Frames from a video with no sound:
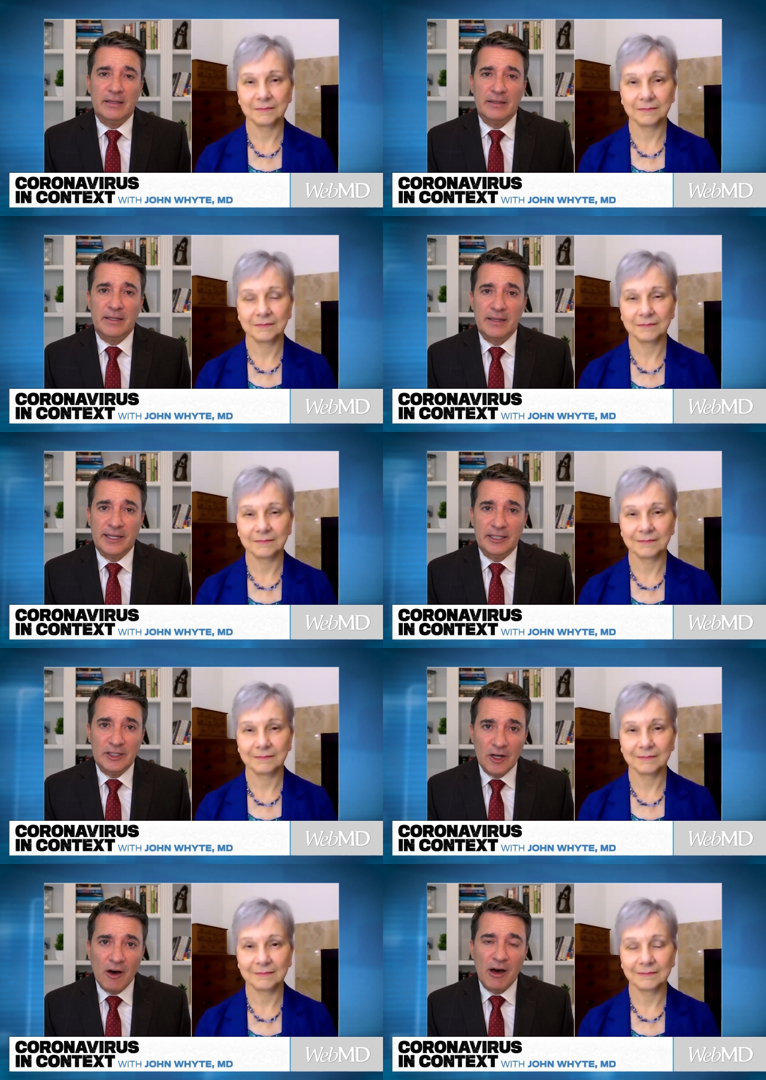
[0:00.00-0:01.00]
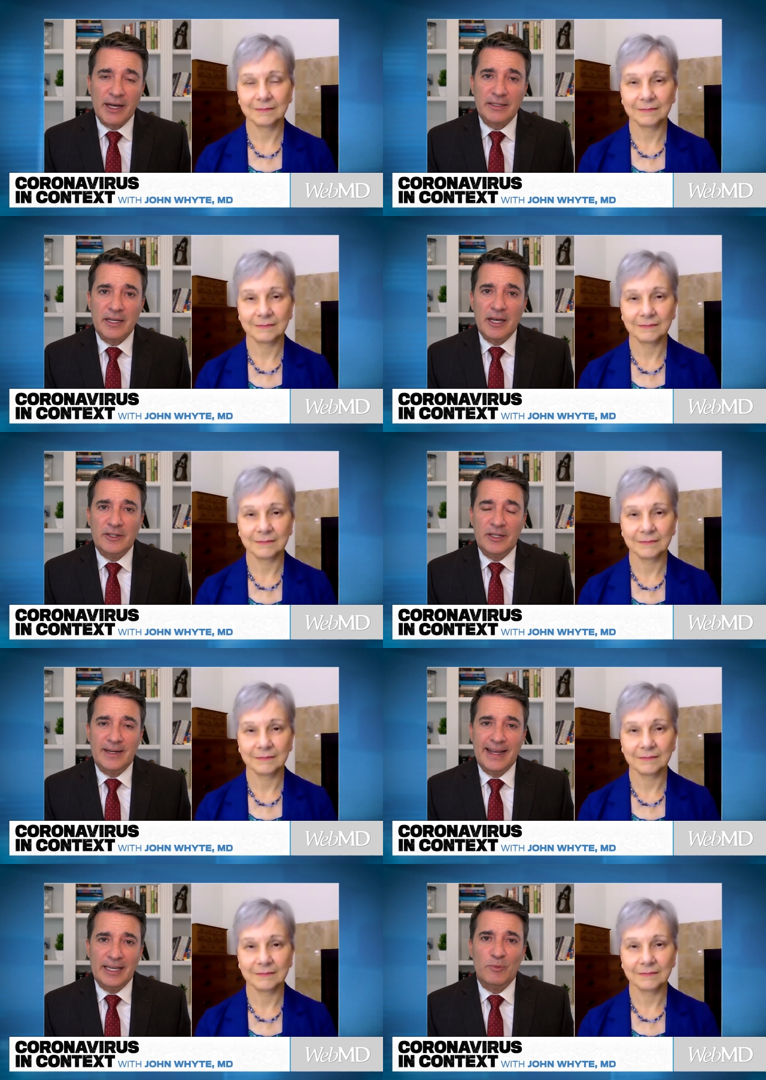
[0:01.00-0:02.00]
Speaker 1: that they got to
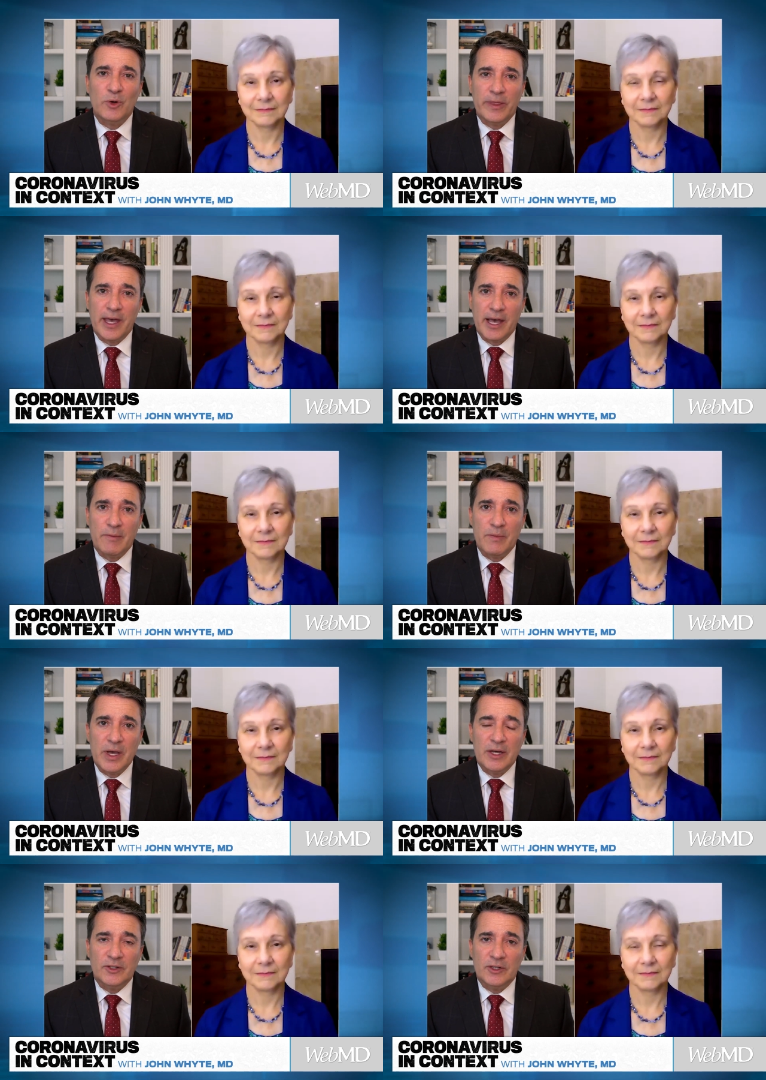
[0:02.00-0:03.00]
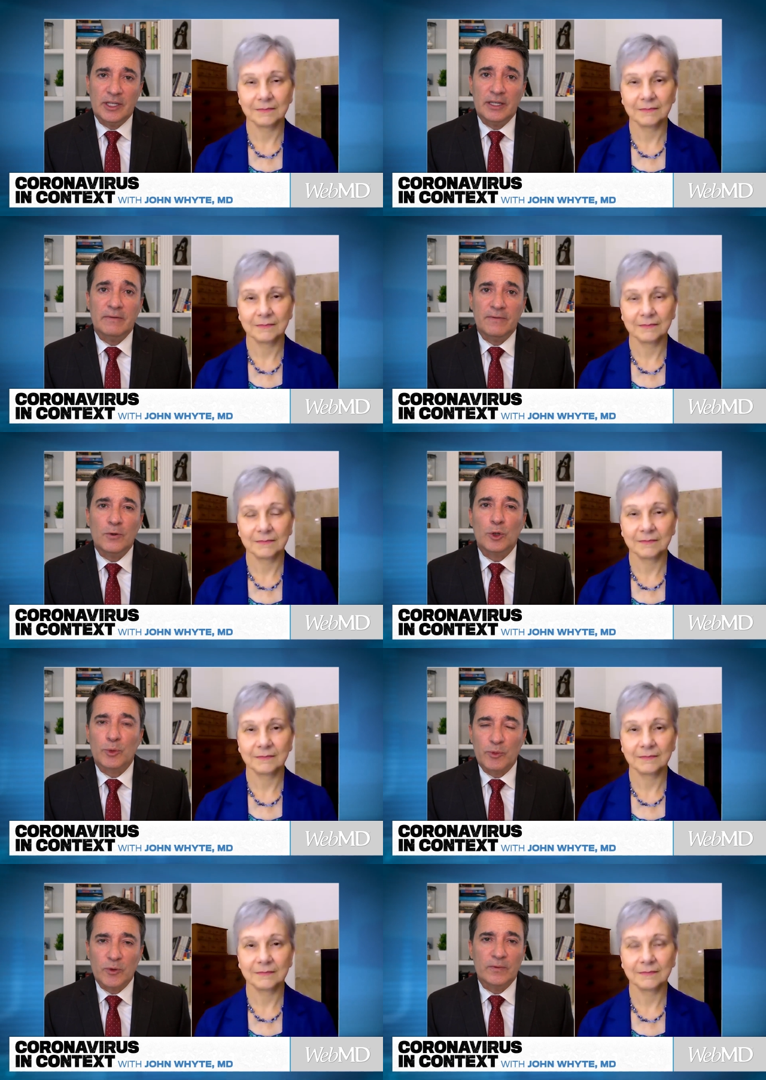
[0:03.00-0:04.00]
enable them to give full
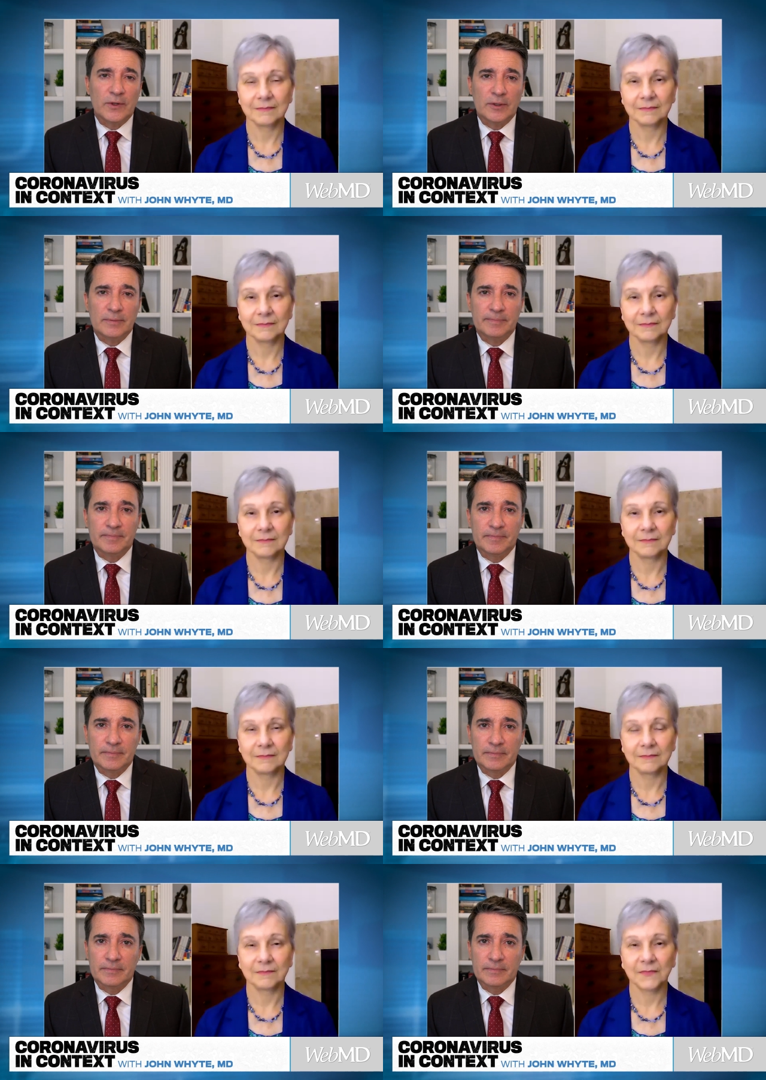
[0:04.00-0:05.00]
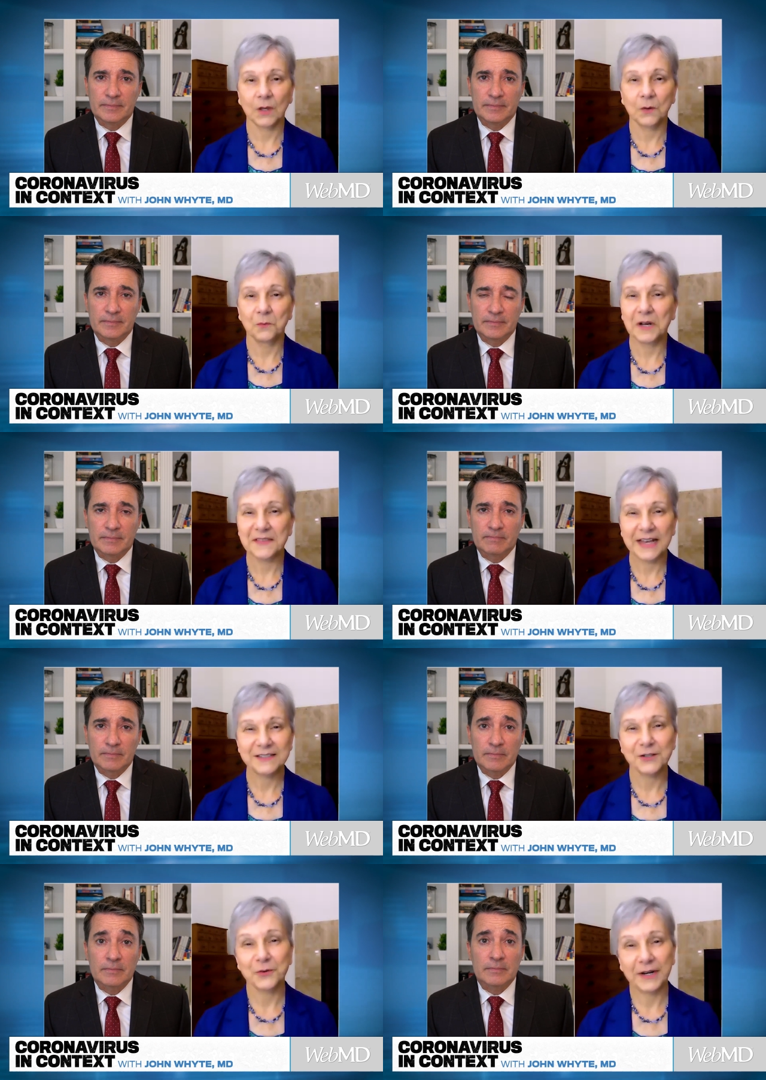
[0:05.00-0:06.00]
approval?
Speaker 2: Well,
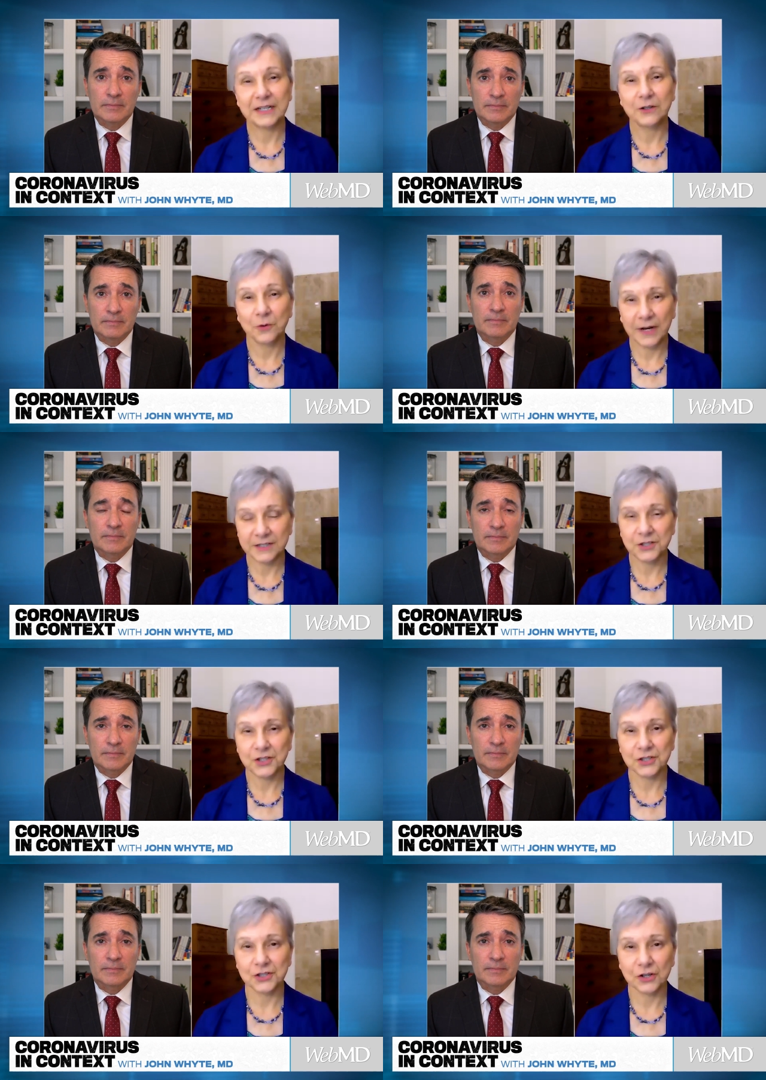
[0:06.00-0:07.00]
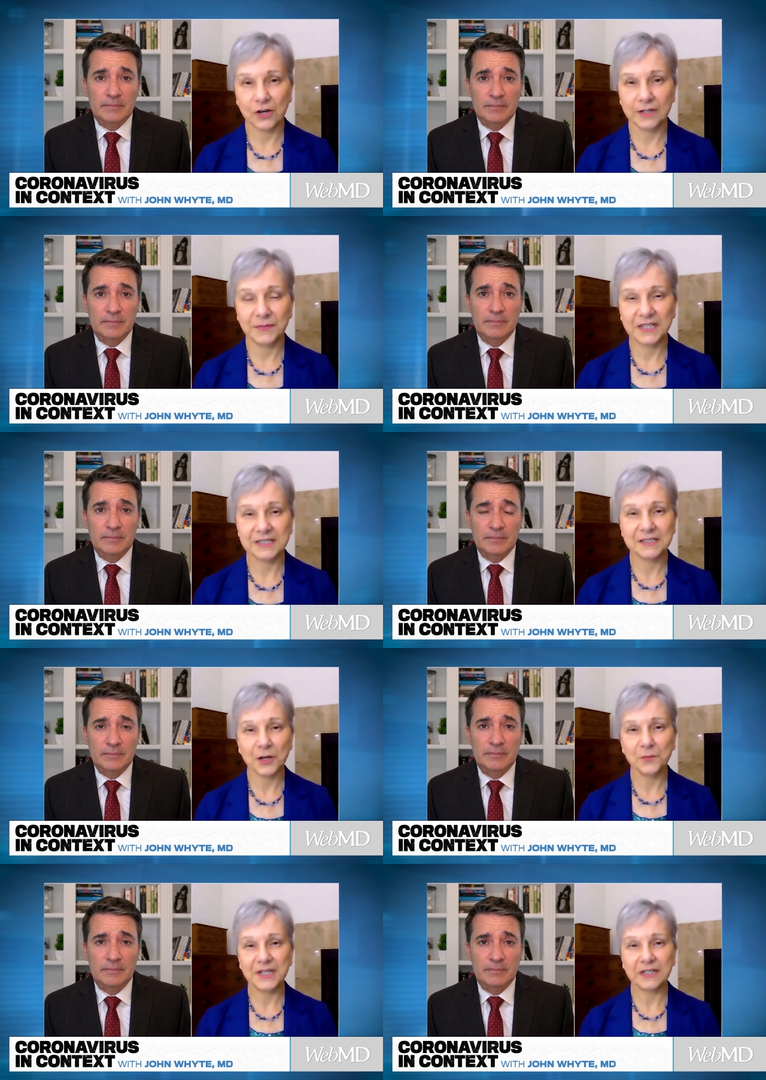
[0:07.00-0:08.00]
that's a great question, John, because
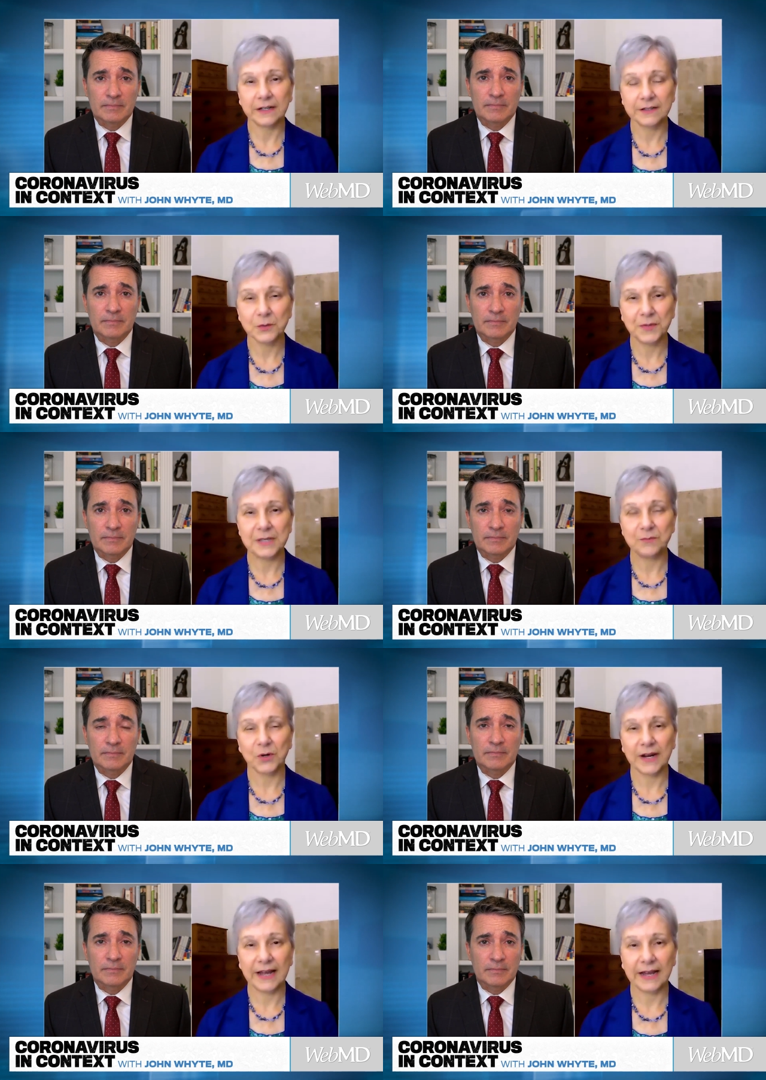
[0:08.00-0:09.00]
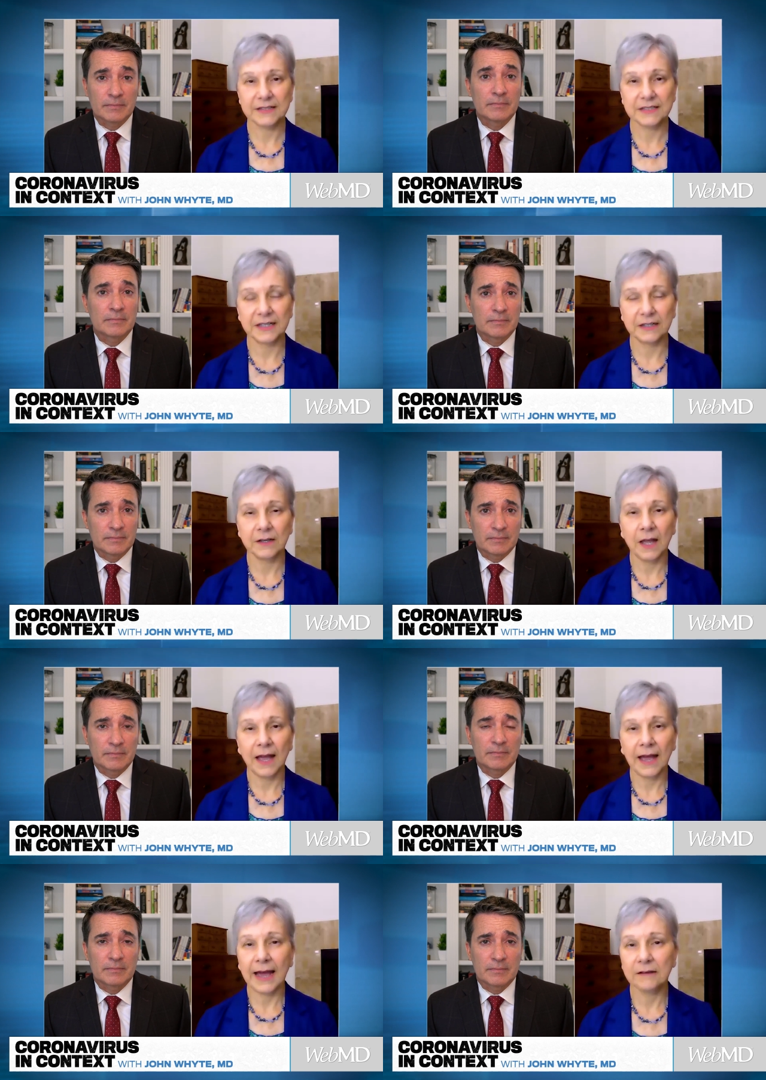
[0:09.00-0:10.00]
so many other people are asking,
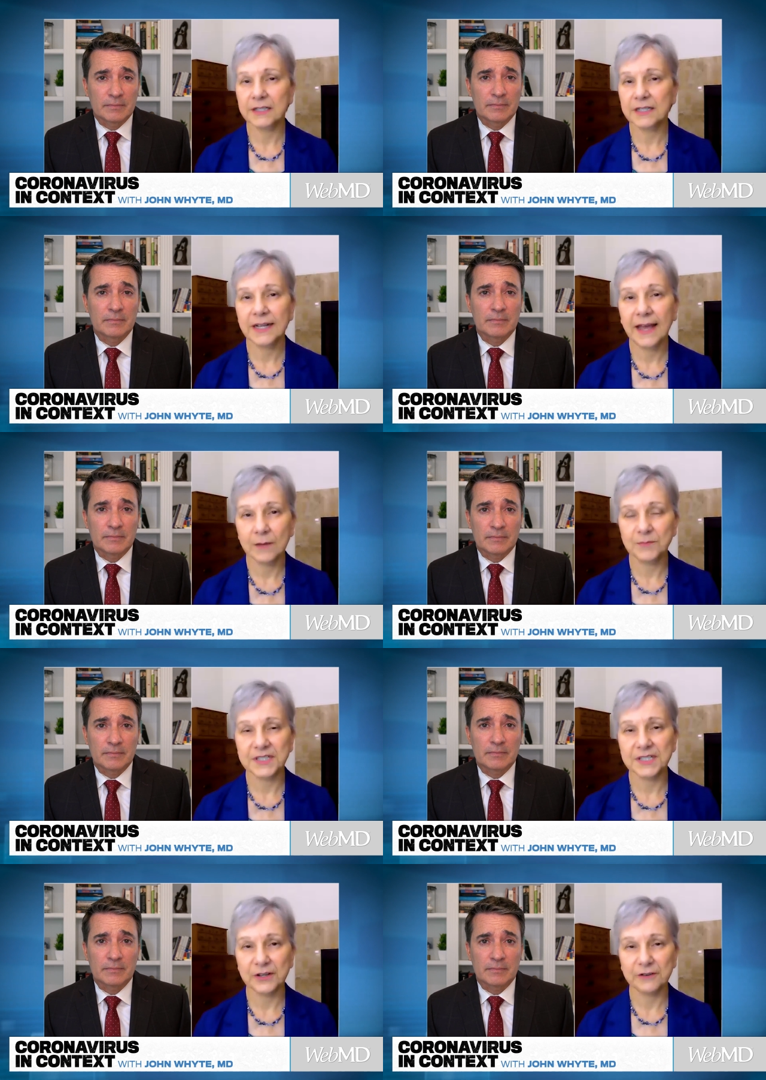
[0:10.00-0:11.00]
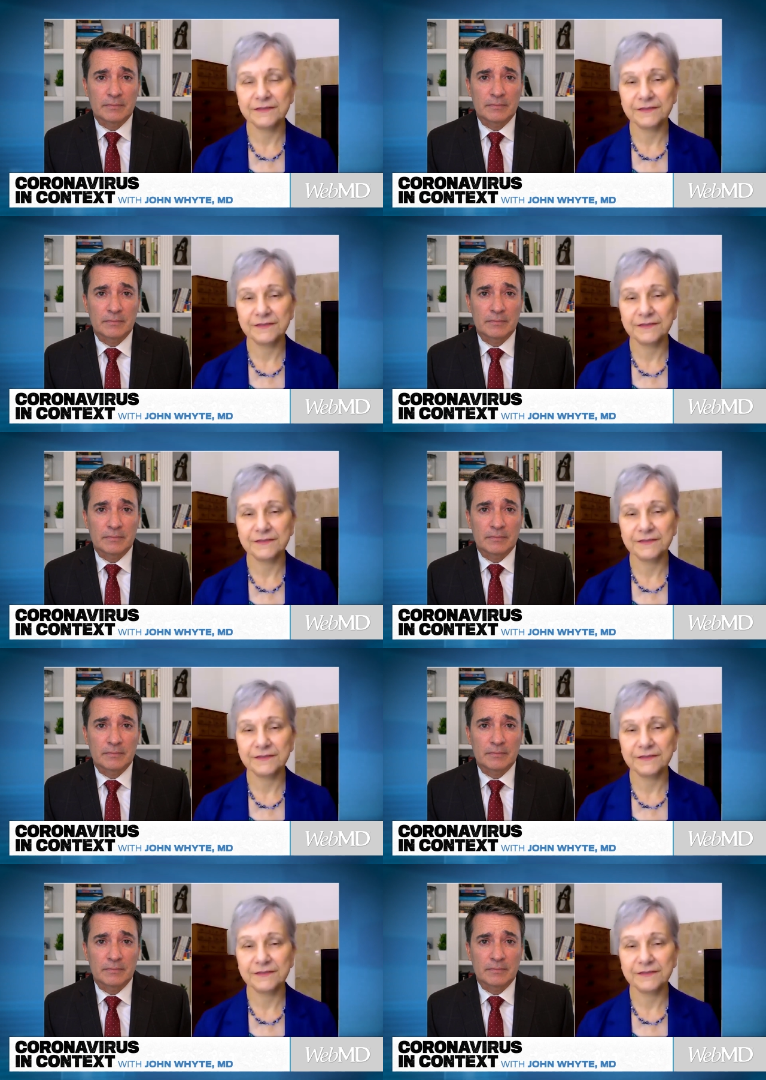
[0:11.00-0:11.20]
how did it happen so